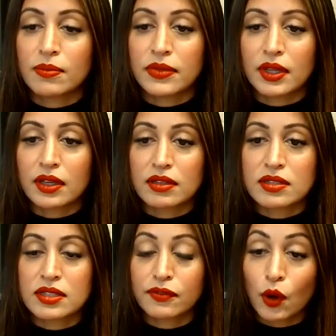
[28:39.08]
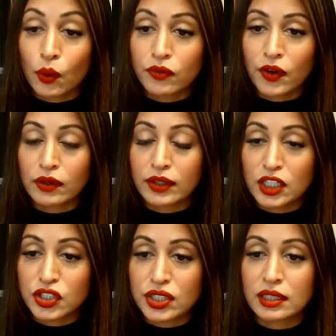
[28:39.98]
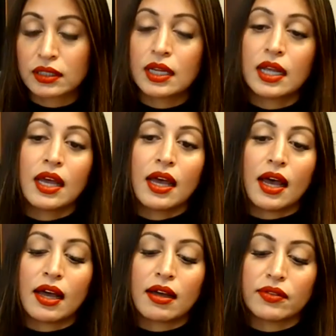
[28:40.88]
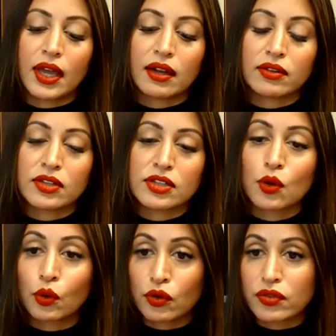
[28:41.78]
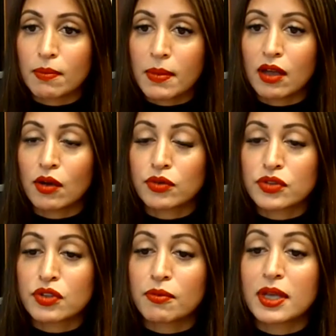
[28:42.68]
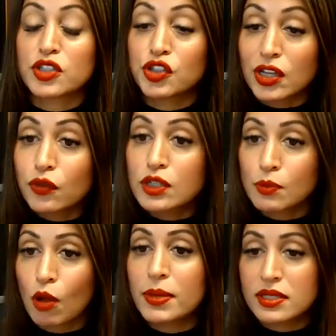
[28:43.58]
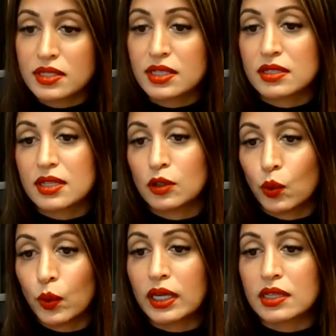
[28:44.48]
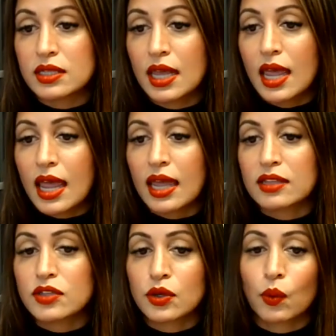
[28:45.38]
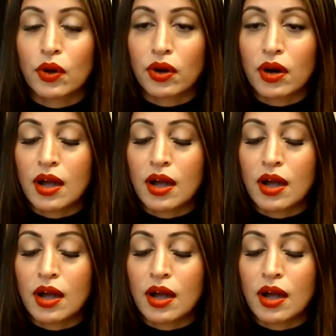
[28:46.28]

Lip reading: the Steve Cohen Foundation. That these are the owners of the Mets, just for small businesses in Queens. And so we're,